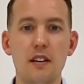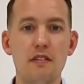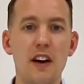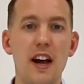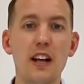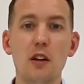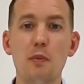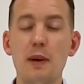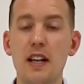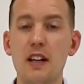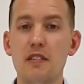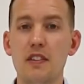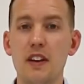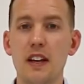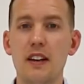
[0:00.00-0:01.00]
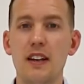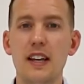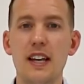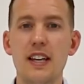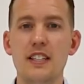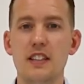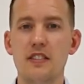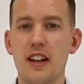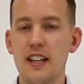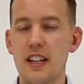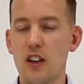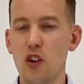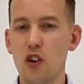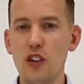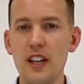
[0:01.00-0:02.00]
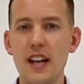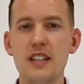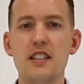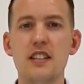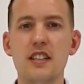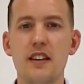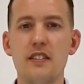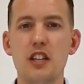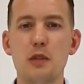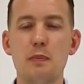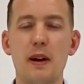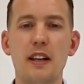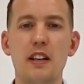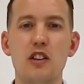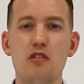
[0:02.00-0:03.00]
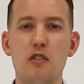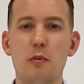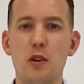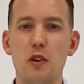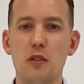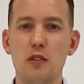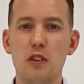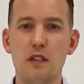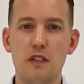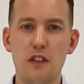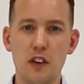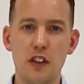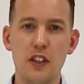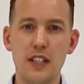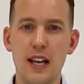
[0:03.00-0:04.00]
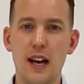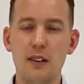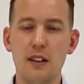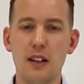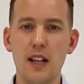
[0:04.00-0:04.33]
Final benefit is that any unnecessary spend is removed further down the